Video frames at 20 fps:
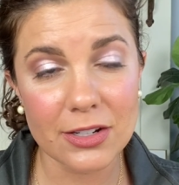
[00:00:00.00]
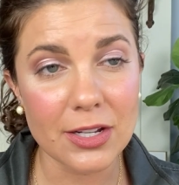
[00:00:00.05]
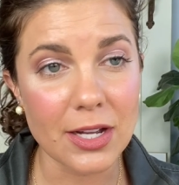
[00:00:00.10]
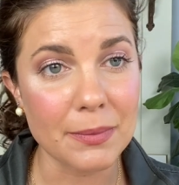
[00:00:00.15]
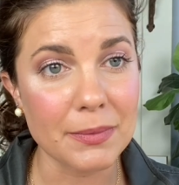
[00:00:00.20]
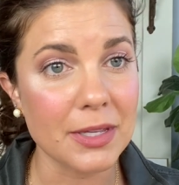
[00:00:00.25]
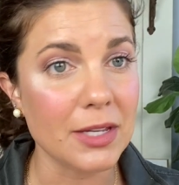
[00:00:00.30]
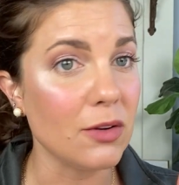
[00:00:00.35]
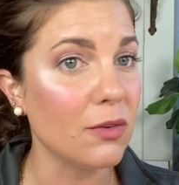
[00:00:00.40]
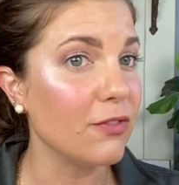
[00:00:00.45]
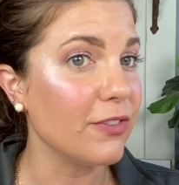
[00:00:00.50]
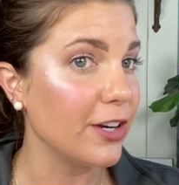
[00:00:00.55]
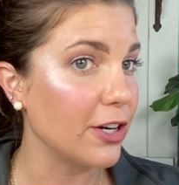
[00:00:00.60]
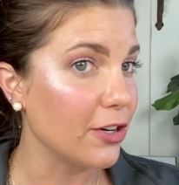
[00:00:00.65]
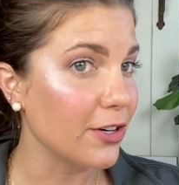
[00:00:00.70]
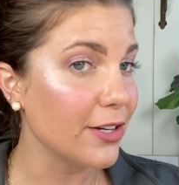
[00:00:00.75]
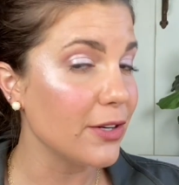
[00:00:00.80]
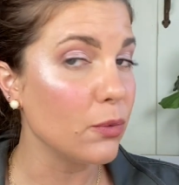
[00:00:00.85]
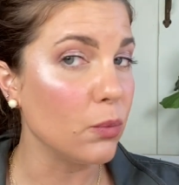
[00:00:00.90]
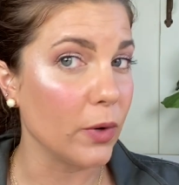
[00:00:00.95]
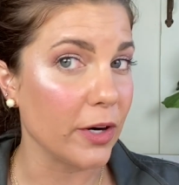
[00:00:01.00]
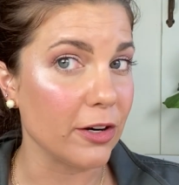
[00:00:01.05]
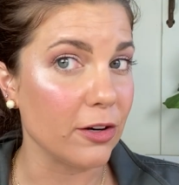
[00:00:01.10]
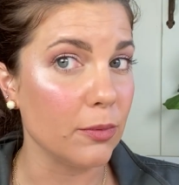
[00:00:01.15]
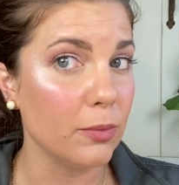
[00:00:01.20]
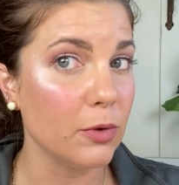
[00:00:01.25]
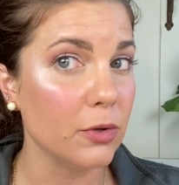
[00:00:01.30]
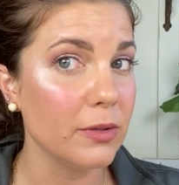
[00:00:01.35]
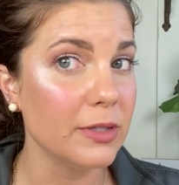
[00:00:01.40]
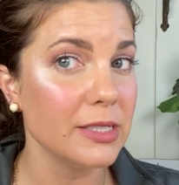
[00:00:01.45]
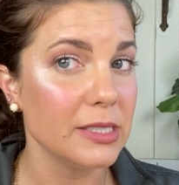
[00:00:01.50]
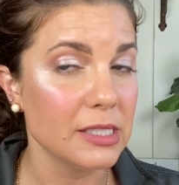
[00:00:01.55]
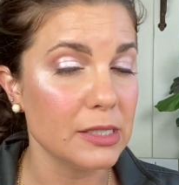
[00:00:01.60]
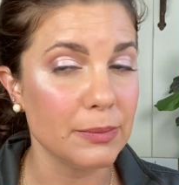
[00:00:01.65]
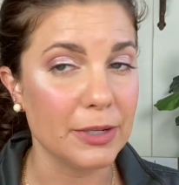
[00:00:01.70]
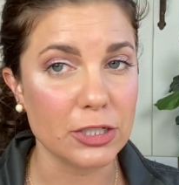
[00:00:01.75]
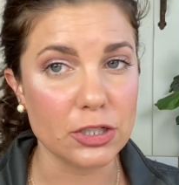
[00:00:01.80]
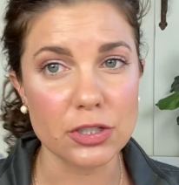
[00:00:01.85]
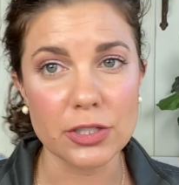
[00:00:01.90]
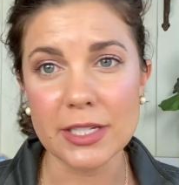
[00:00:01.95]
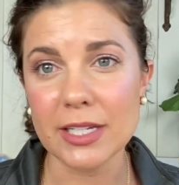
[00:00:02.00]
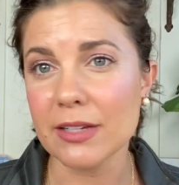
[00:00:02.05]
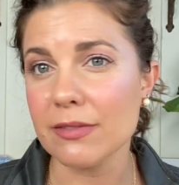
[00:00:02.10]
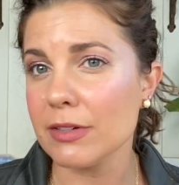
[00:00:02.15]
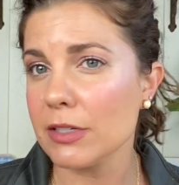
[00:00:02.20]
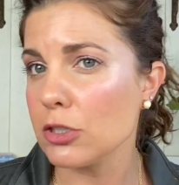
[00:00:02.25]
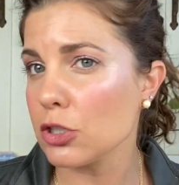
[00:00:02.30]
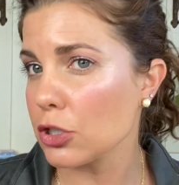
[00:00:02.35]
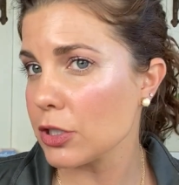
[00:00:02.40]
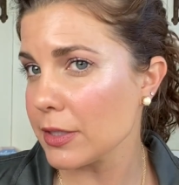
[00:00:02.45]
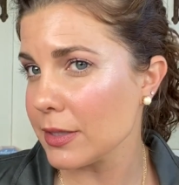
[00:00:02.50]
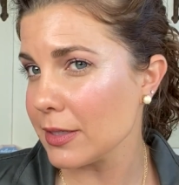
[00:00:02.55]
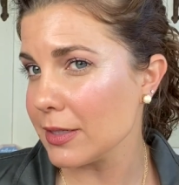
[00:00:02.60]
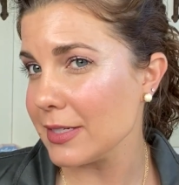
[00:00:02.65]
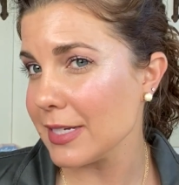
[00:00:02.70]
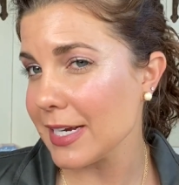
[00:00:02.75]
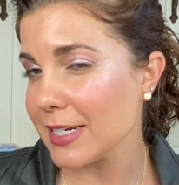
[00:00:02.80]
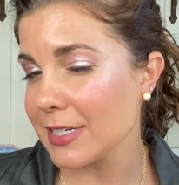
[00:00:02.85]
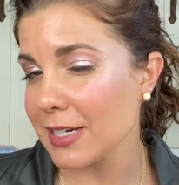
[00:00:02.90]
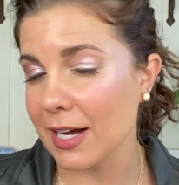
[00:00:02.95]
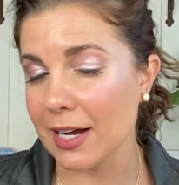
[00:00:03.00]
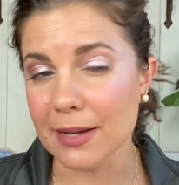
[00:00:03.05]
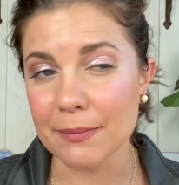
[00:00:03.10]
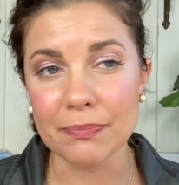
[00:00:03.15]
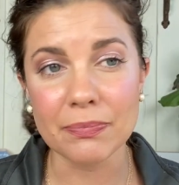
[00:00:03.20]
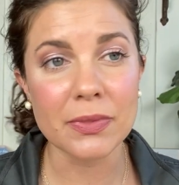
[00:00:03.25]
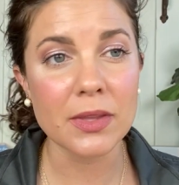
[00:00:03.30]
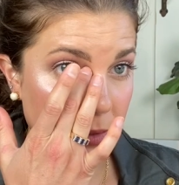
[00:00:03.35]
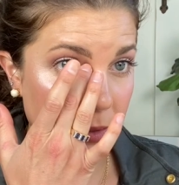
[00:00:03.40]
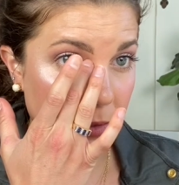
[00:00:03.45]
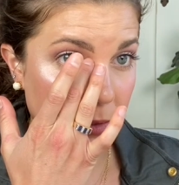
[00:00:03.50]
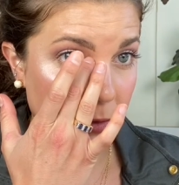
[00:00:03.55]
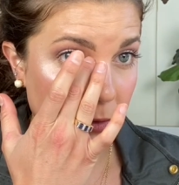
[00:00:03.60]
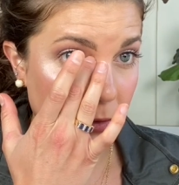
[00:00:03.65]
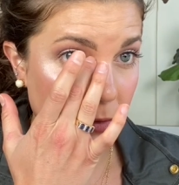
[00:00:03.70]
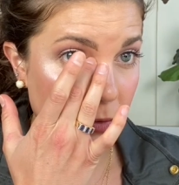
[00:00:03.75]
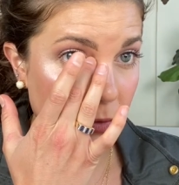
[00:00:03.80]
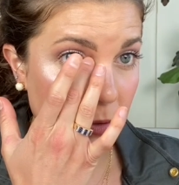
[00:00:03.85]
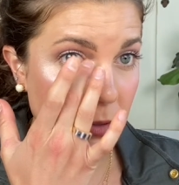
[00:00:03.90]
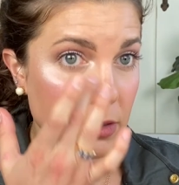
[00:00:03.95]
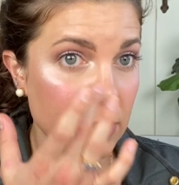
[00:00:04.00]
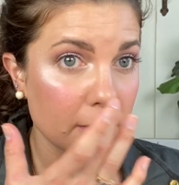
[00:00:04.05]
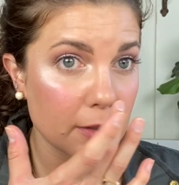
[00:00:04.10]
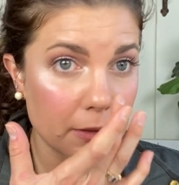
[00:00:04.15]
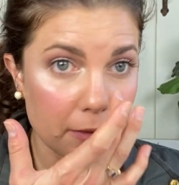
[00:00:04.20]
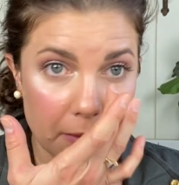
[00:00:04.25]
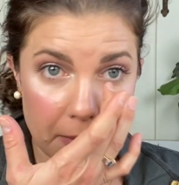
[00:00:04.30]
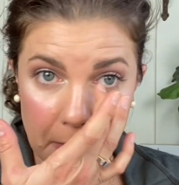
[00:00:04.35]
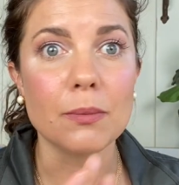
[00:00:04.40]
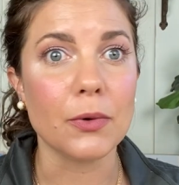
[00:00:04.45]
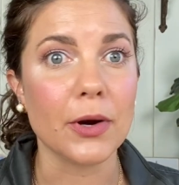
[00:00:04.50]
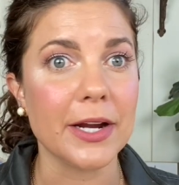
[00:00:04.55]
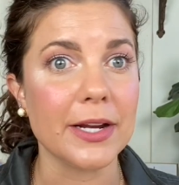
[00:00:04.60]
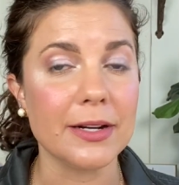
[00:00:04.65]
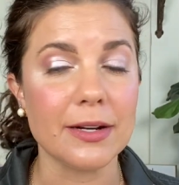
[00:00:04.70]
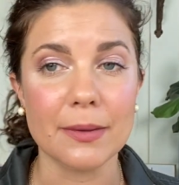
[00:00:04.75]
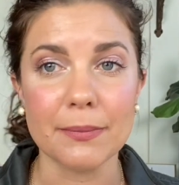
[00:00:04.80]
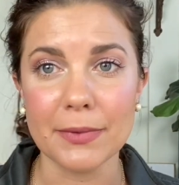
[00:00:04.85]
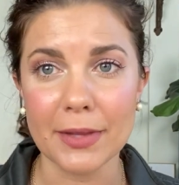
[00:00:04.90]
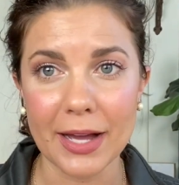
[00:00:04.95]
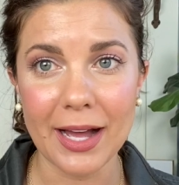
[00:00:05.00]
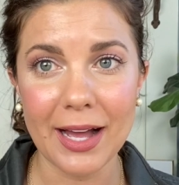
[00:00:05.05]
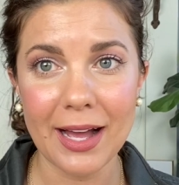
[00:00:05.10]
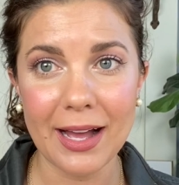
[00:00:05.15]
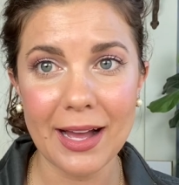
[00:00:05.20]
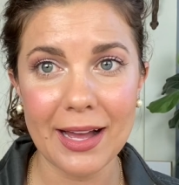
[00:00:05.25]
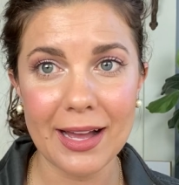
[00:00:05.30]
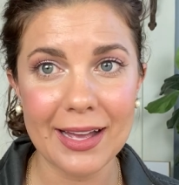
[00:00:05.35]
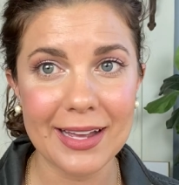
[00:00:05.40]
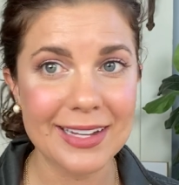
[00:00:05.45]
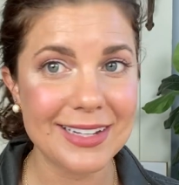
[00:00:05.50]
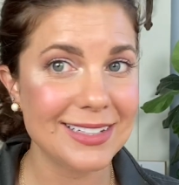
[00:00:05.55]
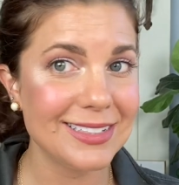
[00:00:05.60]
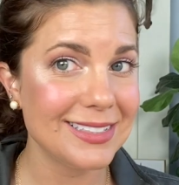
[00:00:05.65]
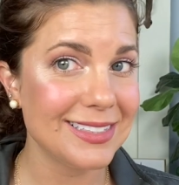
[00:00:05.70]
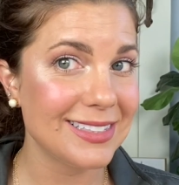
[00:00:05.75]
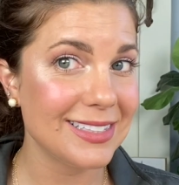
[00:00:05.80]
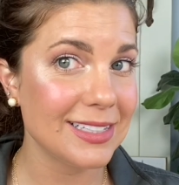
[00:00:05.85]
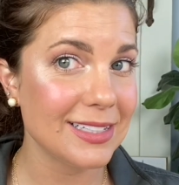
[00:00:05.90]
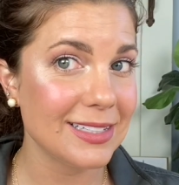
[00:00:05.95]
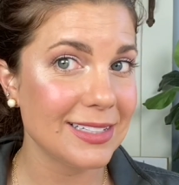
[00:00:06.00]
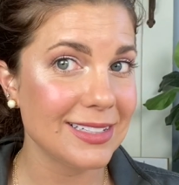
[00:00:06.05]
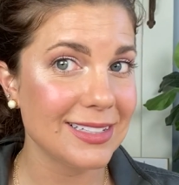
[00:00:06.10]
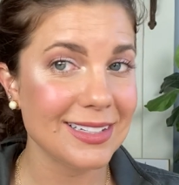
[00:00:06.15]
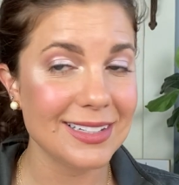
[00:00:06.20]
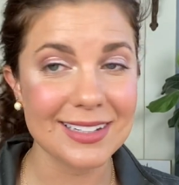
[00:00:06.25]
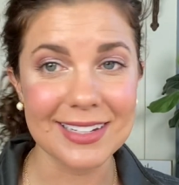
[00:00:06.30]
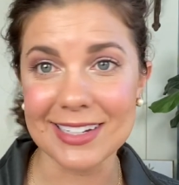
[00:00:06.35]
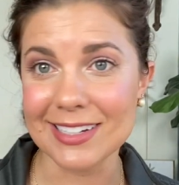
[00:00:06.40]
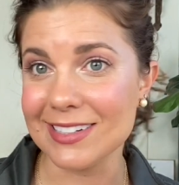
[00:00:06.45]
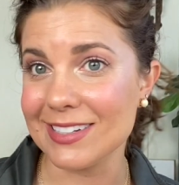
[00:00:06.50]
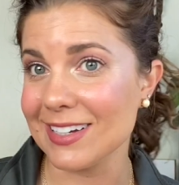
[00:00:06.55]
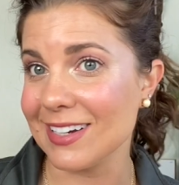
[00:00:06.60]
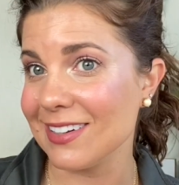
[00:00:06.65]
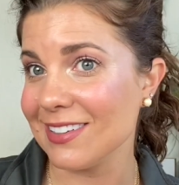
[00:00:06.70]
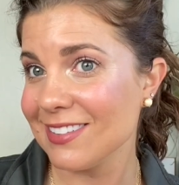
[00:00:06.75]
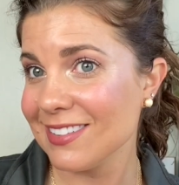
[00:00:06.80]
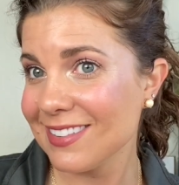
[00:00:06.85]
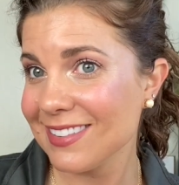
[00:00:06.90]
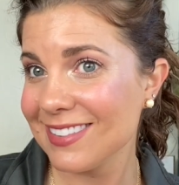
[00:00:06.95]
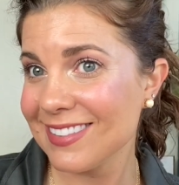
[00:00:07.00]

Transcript: I mean, very wearable, especially even during the daytime. Inner corner, brighten up eyes. Can you tell?